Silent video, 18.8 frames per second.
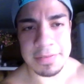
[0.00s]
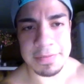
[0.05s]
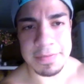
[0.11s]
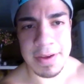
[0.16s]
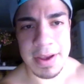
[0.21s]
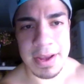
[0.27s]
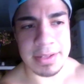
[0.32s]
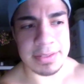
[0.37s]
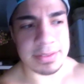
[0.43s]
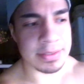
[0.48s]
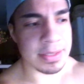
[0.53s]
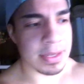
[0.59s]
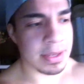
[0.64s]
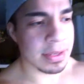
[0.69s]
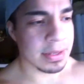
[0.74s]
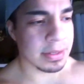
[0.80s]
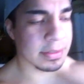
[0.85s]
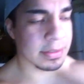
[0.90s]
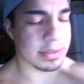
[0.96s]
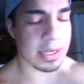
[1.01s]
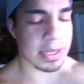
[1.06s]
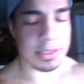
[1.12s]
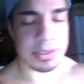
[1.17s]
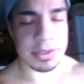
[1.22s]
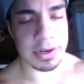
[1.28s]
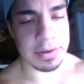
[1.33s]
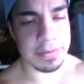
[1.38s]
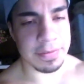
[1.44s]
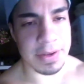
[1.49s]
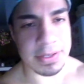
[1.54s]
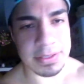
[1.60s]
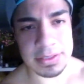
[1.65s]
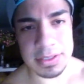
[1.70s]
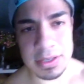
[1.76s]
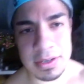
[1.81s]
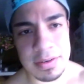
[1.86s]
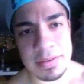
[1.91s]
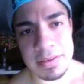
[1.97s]
fats, saturated fats,
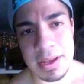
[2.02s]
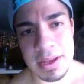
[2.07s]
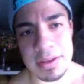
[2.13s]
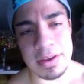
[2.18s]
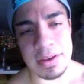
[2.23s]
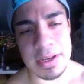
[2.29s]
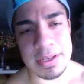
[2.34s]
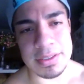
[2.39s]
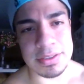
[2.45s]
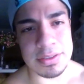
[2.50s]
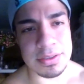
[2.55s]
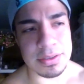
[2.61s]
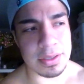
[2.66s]
none of that, you guys.